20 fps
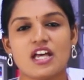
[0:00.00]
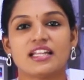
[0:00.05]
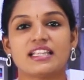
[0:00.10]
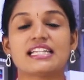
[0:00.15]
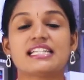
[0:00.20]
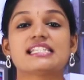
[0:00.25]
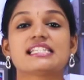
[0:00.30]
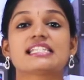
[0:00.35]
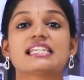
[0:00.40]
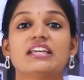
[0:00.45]

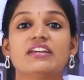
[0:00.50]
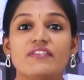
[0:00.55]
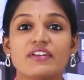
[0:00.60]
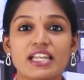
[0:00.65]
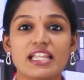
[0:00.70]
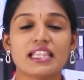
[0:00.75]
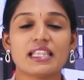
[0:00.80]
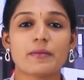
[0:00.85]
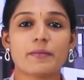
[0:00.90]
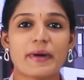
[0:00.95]
that is given
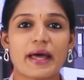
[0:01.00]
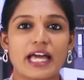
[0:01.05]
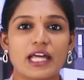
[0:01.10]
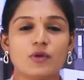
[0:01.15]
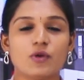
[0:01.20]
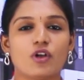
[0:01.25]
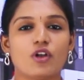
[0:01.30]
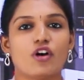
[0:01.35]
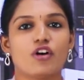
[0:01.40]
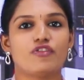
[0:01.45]
in the
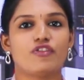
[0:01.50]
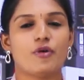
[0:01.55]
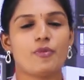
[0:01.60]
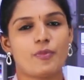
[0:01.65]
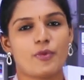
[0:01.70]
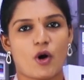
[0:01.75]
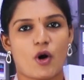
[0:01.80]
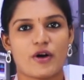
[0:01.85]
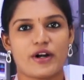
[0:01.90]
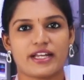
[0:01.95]
manual of a
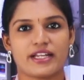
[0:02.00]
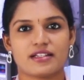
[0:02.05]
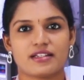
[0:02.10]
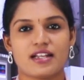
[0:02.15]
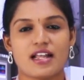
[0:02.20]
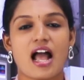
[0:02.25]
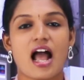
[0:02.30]
product